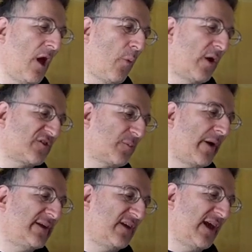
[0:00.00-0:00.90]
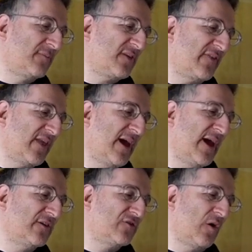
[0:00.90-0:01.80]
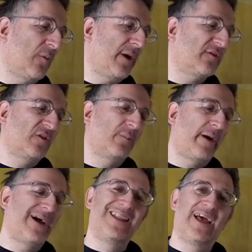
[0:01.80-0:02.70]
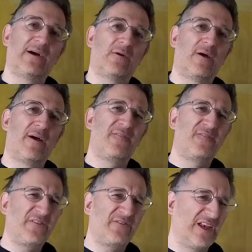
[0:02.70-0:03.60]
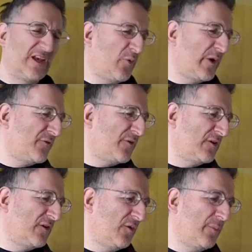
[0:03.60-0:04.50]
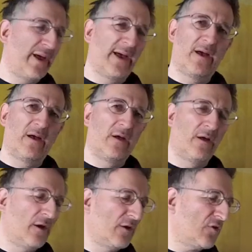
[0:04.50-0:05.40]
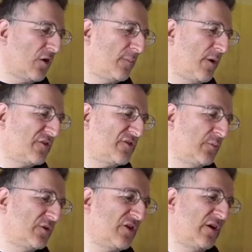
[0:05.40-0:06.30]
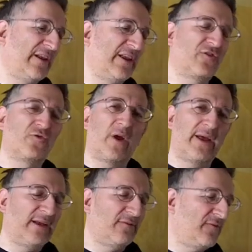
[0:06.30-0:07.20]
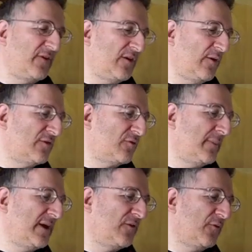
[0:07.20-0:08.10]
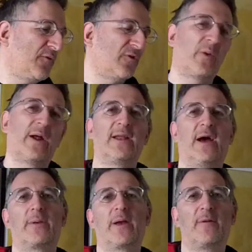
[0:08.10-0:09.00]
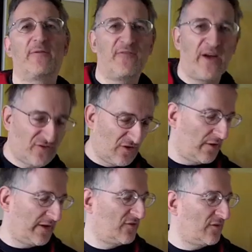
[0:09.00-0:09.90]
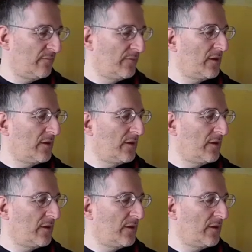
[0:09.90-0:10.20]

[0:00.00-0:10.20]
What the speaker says: Once my DMs had their air sole punctured by a nail. £50 for a new pair. Doc Martin would turn in his grave if he knew his remedial footwear had now become a fashion item.